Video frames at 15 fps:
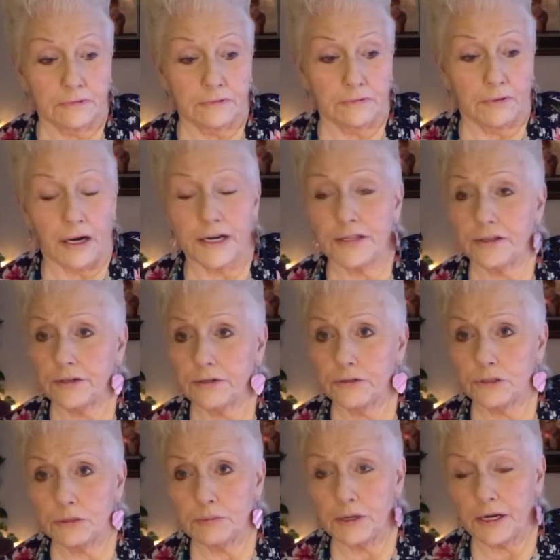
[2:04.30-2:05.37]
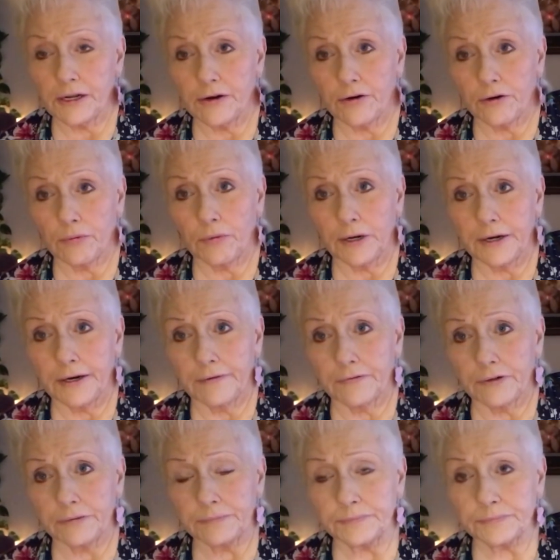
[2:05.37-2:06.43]
running the news media or
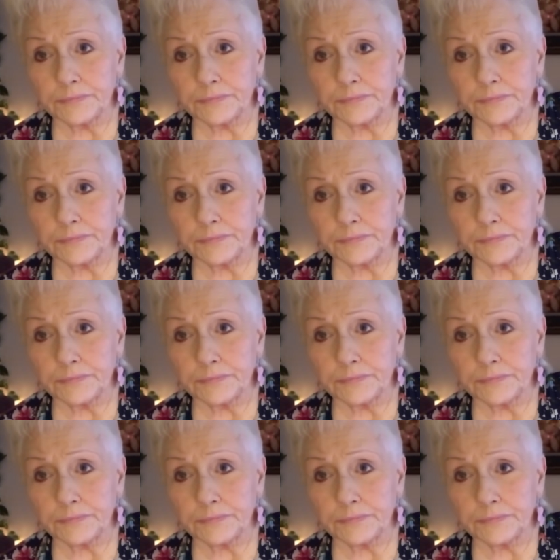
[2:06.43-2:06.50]
whatever.